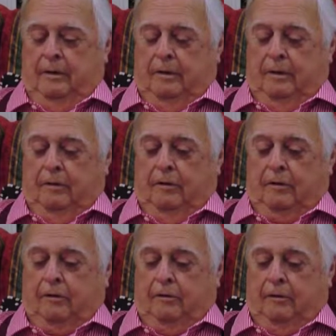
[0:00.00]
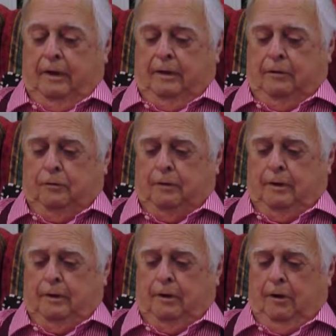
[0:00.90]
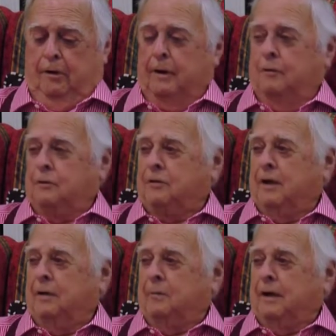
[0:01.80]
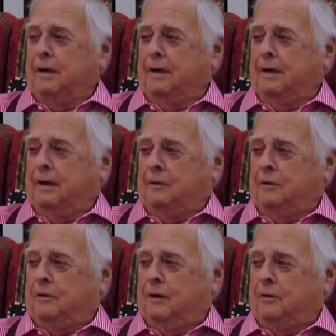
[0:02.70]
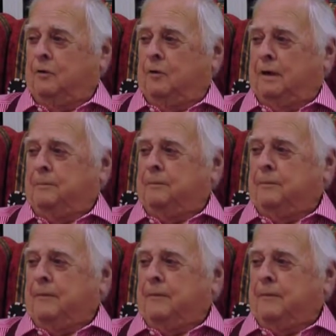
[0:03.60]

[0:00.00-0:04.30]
the North Koreans uh, heard I was coming and, and quit.